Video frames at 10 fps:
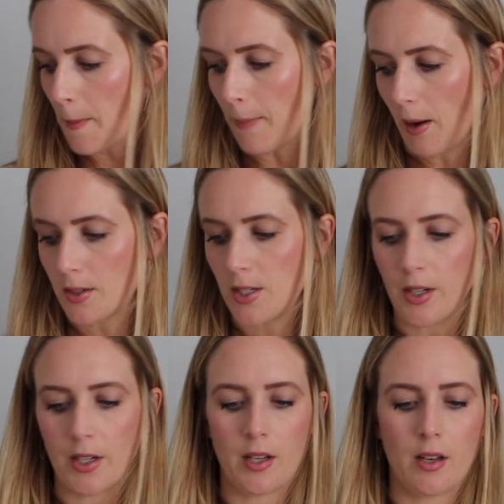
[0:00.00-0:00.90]

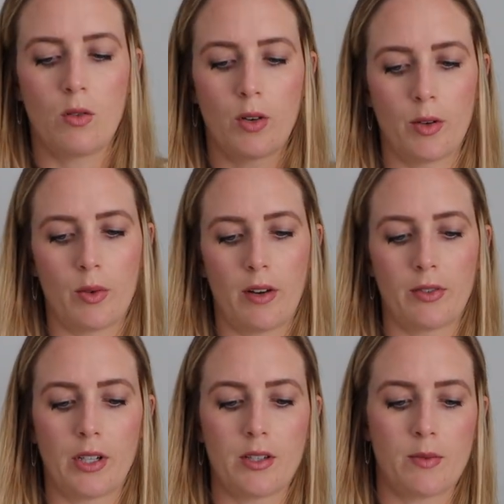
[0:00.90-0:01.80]
bacteria or whatever
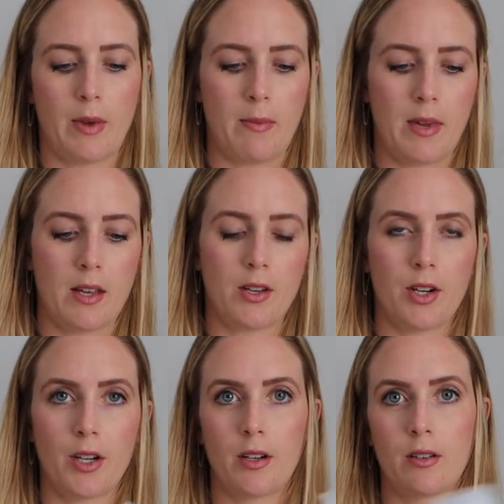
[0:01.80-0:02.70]
else might be in
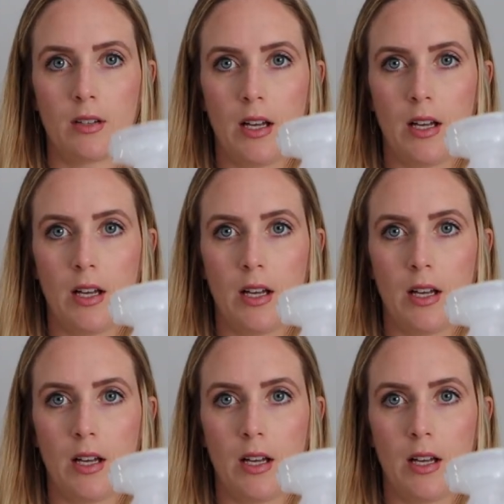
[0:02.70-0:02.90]
your,